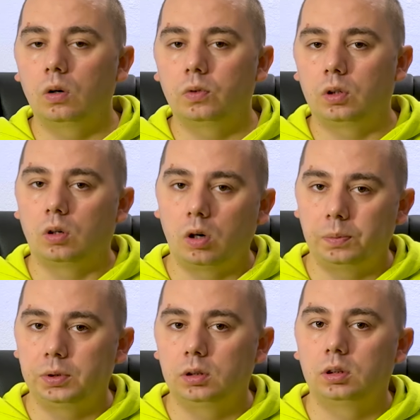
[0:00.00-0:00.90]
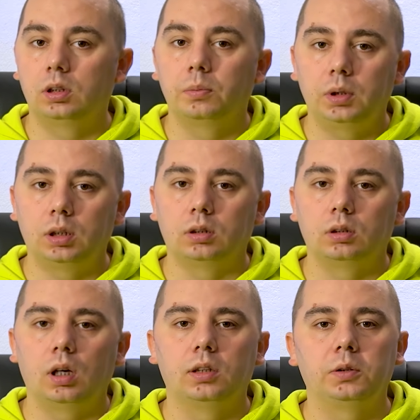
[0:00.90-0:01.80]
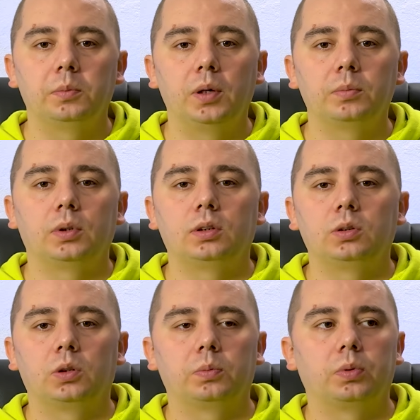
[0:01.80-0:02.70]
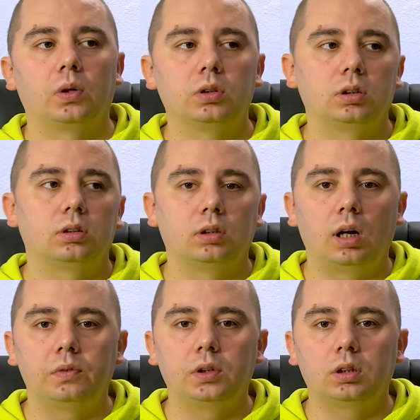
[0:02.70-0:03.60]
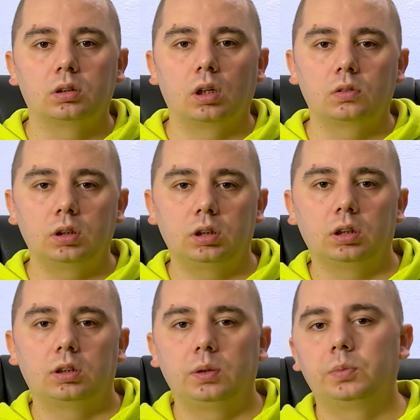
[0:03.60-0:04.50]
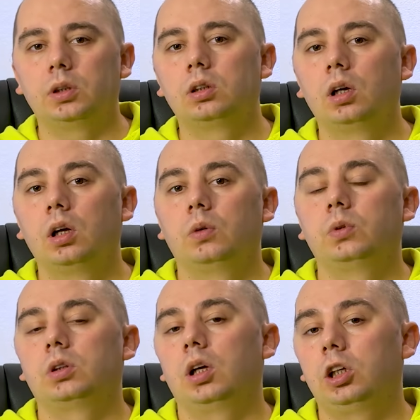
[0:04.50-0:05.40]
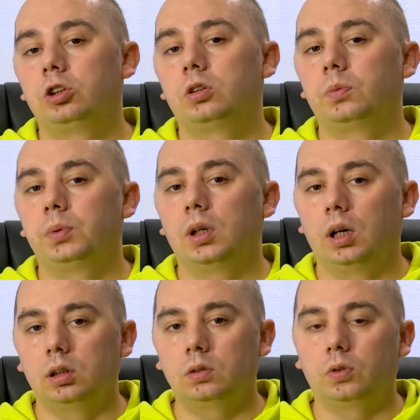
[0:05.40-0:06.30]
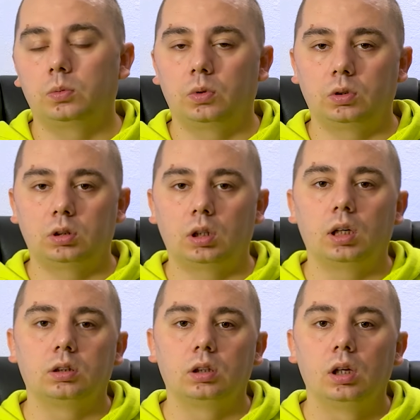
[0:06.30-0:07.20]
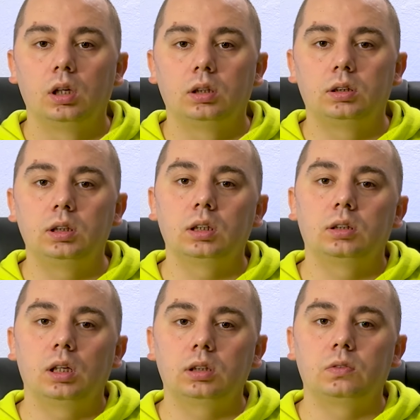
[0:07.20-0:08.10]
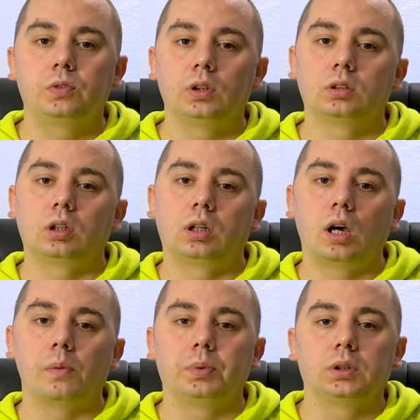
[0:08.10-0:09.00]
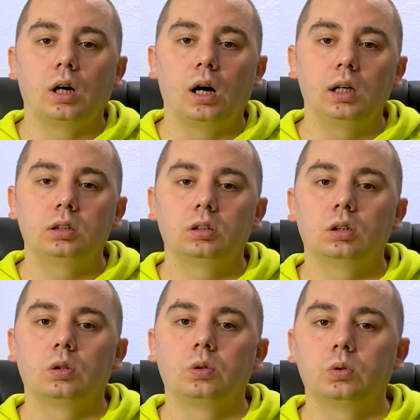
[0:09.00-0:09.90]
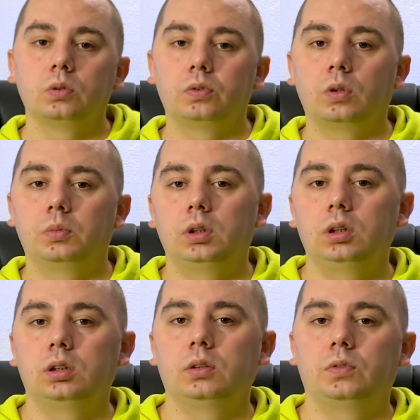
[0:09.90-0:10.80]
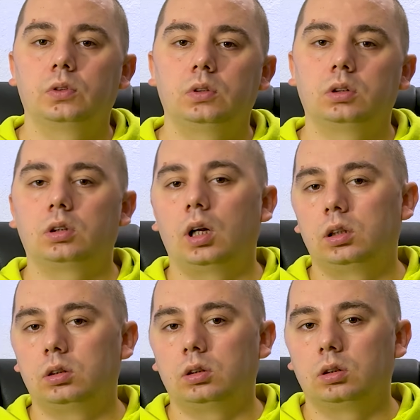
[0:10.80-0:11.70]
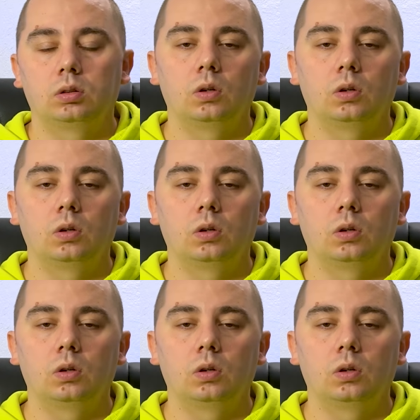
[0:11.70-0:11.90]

over options in a minute, and remember, your browser traffic is already encrypted with HTTPS for most sites. DNS fills a gap. It hides the who from easy view in transit. So